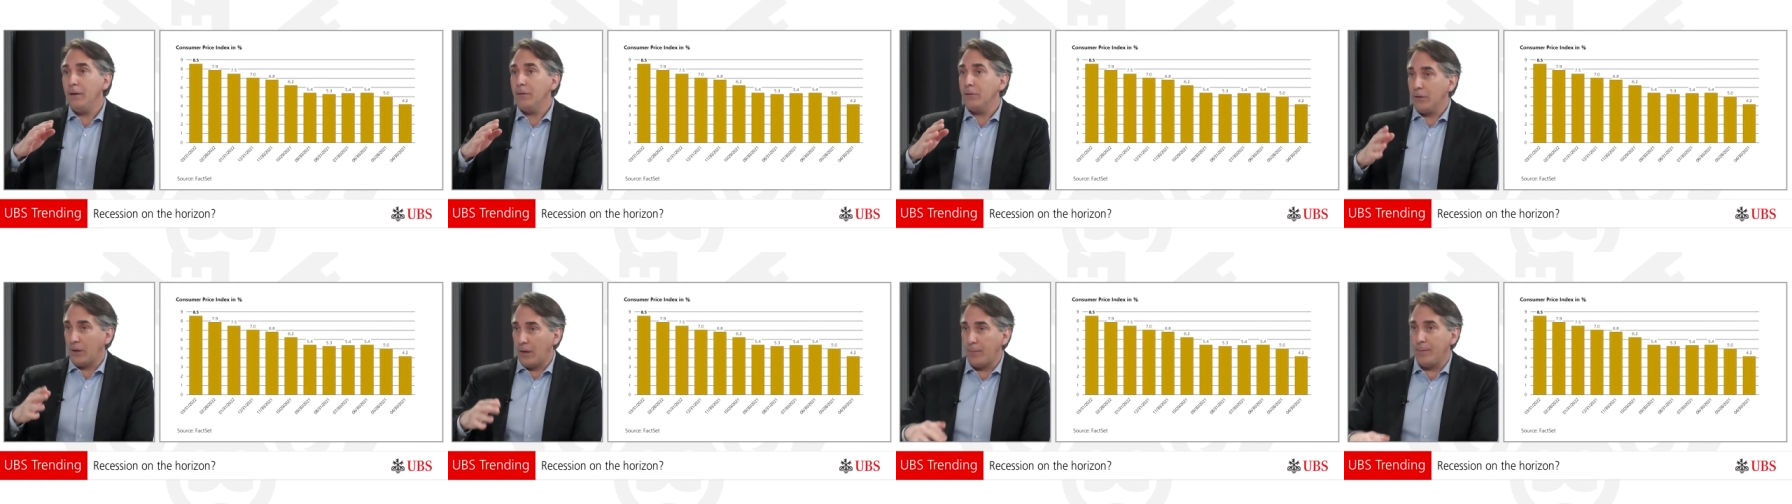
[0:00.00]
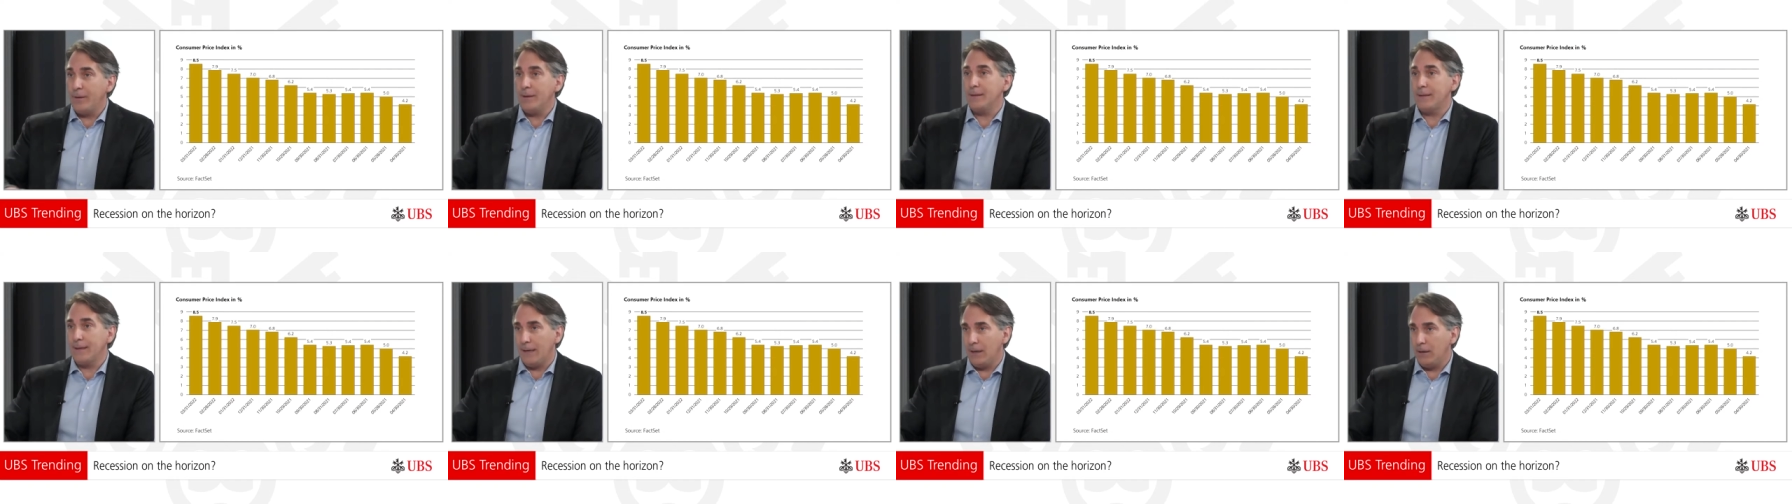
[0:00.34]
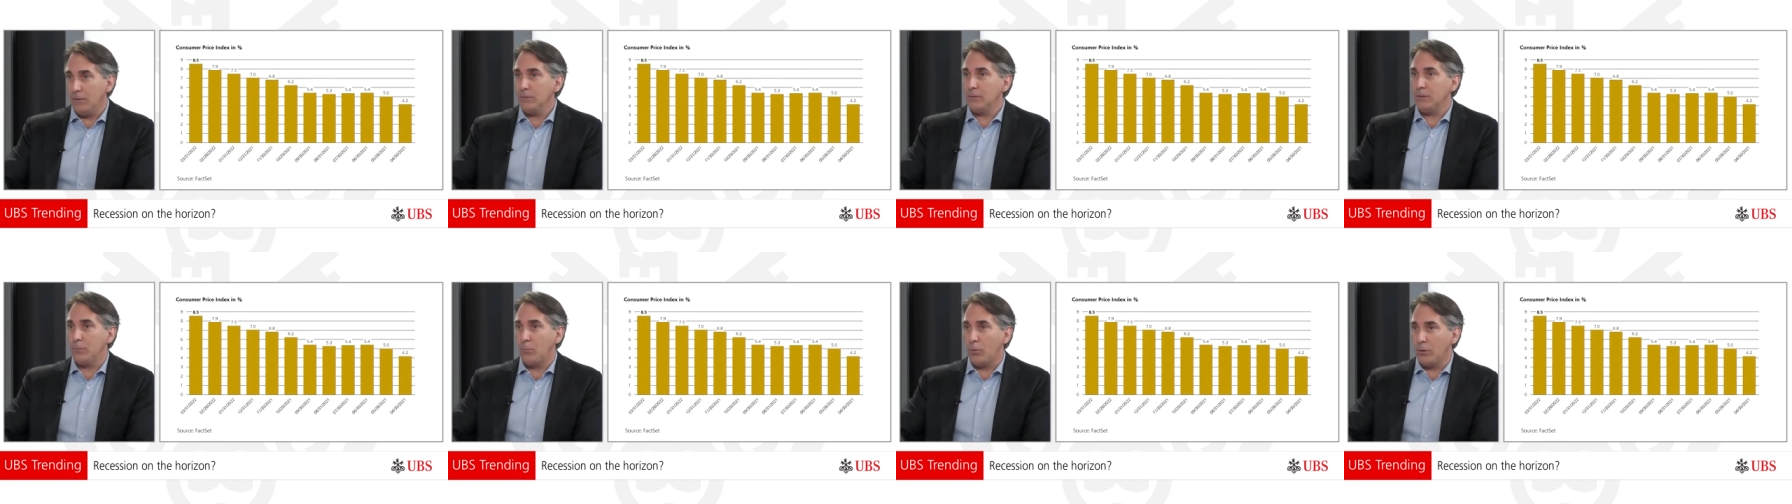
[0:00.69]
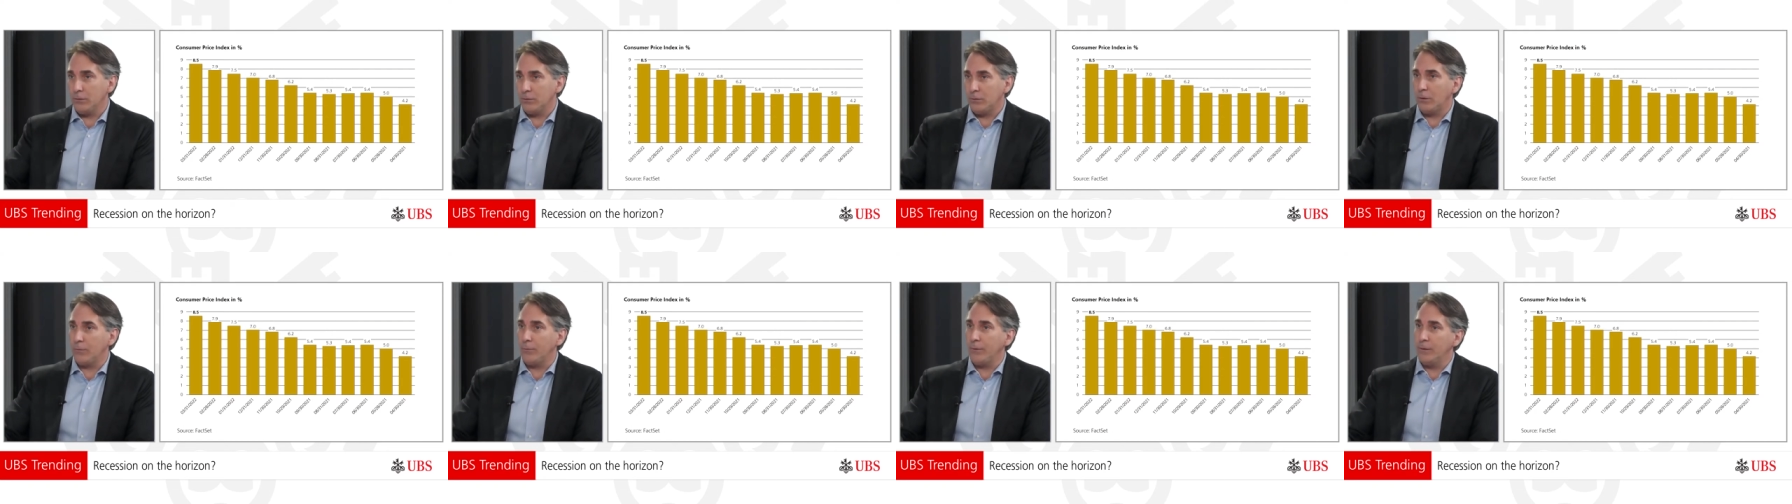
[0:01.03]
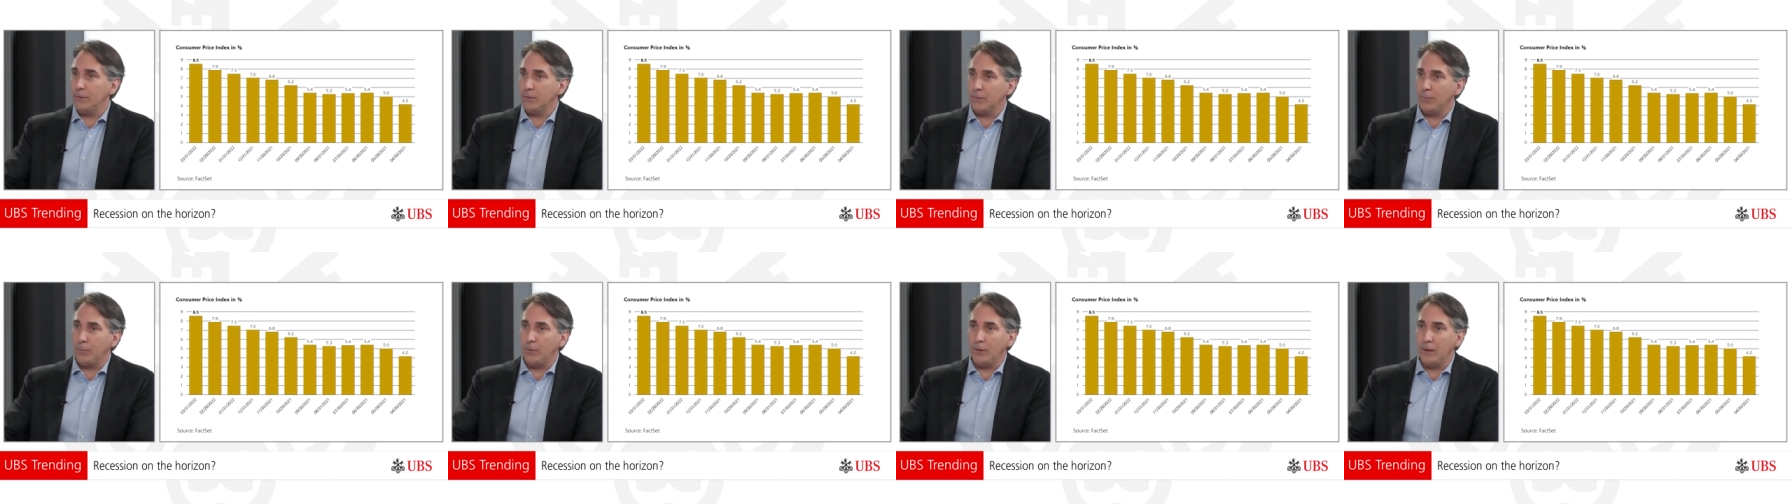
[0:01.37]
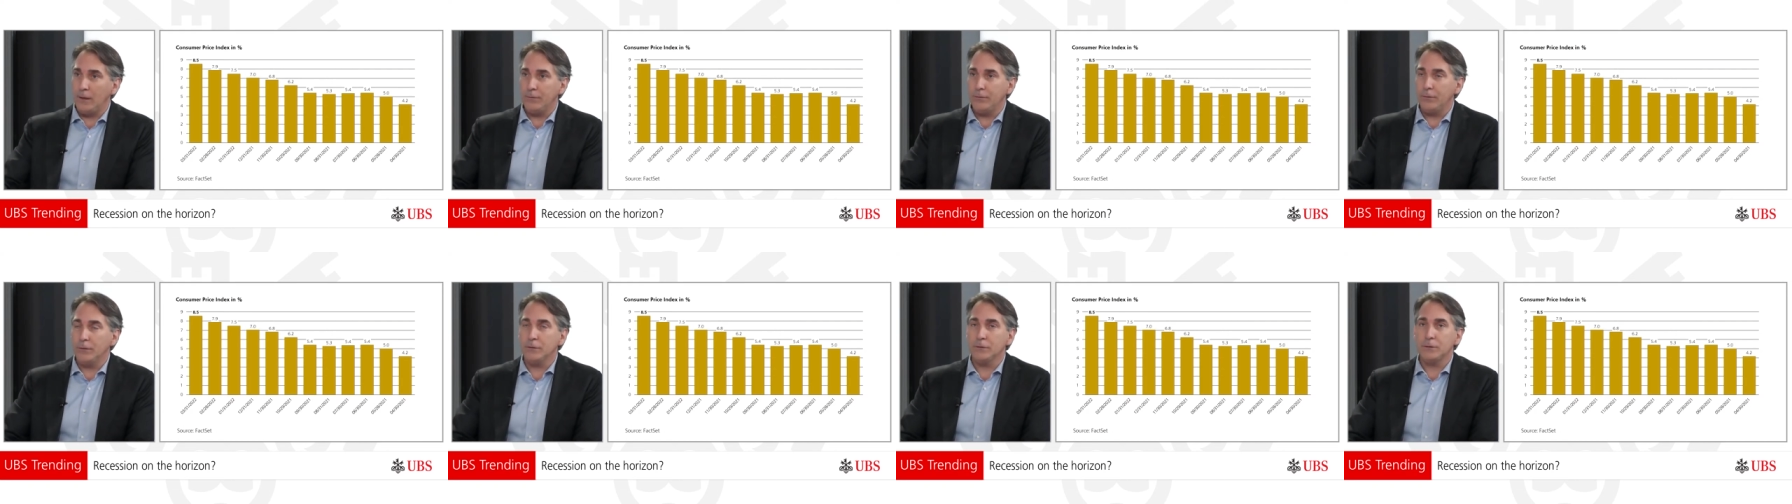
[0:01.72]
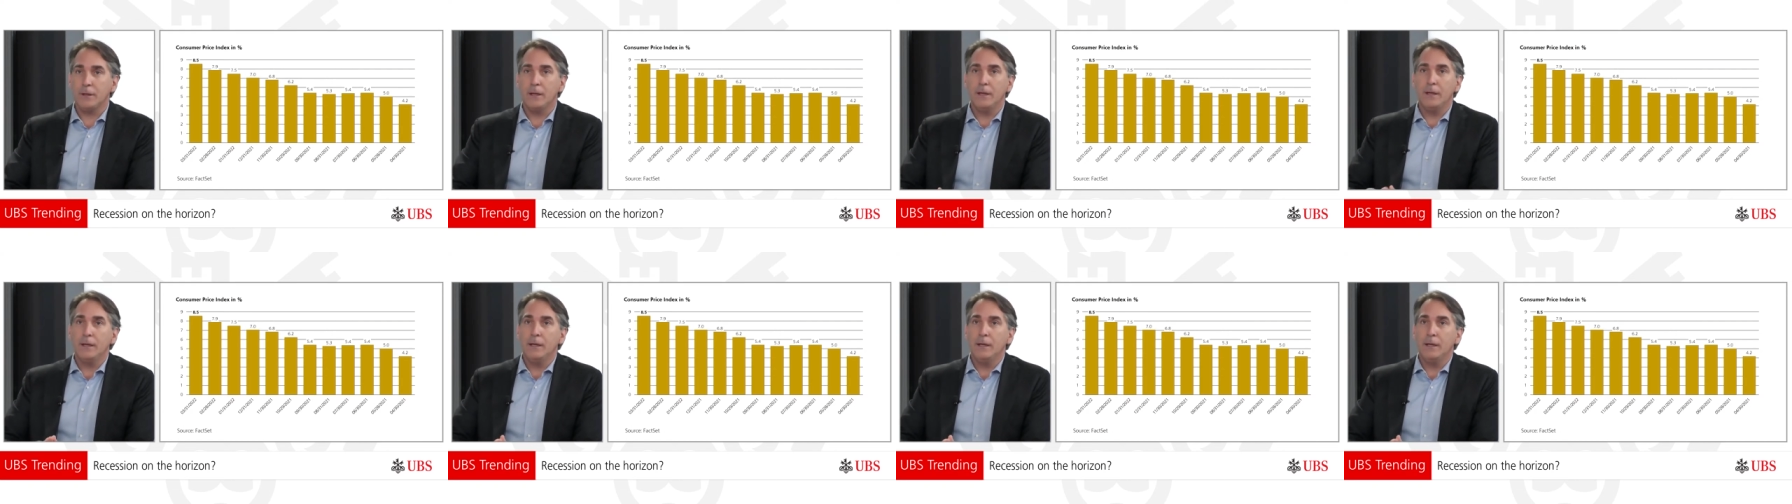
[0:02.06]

They're coming down to more sort of reasonable levels.